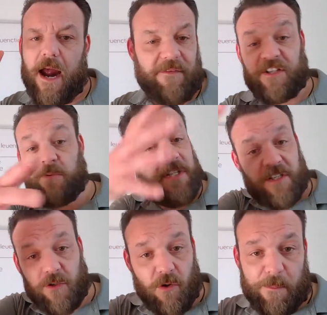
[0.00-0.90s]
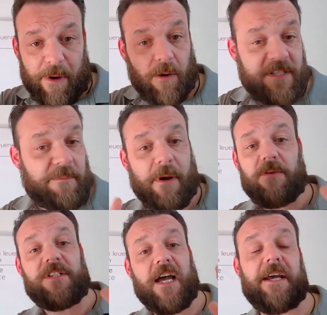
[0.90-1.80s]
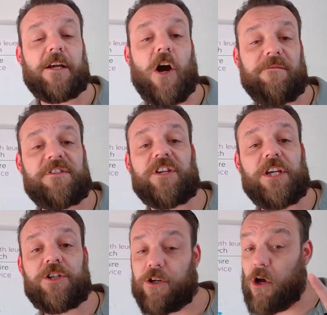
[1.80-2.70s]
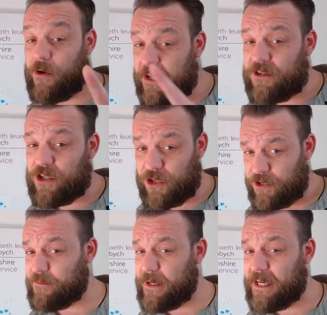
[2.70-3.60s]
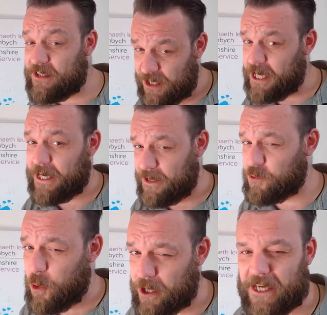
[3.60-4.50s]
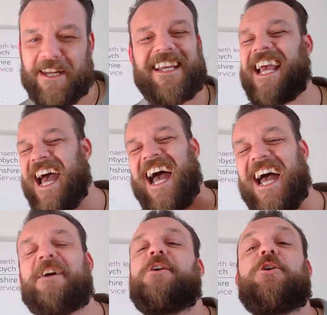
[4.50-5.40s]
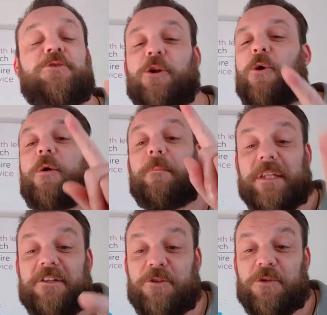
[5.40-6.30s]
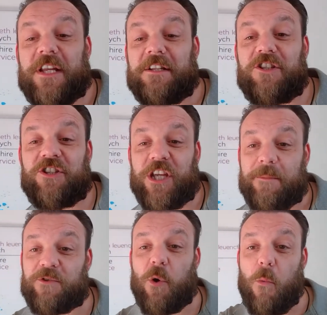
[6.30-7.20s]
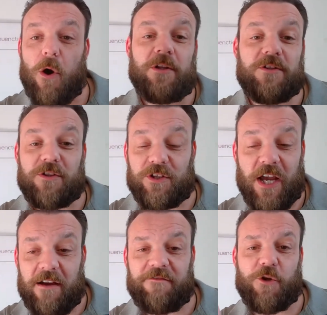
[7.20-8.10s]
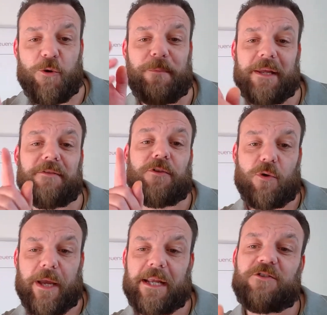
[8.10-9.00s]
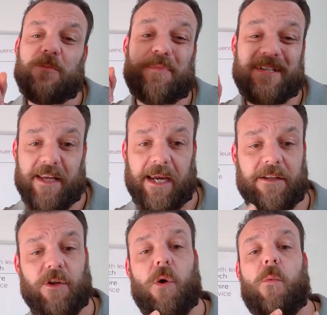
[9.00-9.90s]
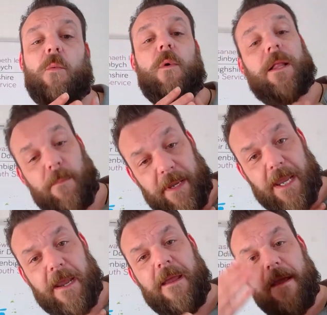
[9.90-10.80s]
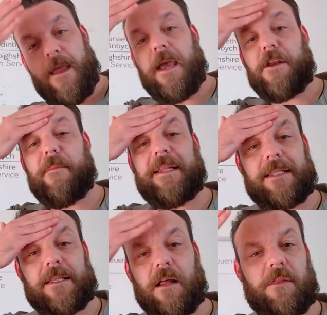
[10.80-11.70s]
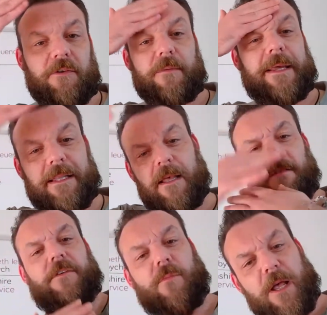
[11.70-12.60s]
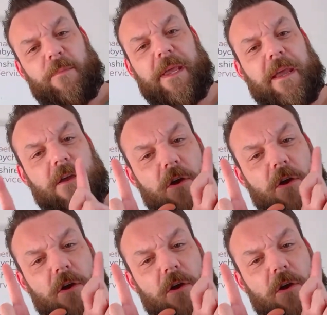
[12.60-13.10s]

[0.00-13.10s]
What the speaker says: And that's what this is all about. It's about starting a conversation, or else it's just me sitting here talking. So no, please do send us your tips. So what have you been doing to protect your well-being and your mental health, or your mental health and your well-being,